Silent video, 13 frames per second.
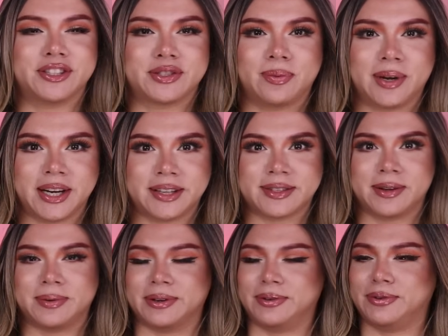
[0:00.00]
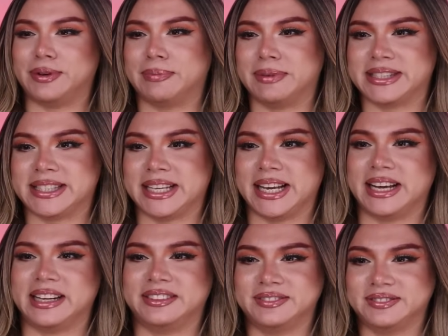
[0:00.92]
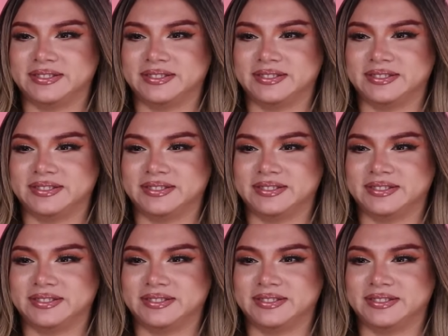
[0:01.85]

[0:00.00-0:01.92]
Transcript: Finally. What is going on, Miss Tia? Queen.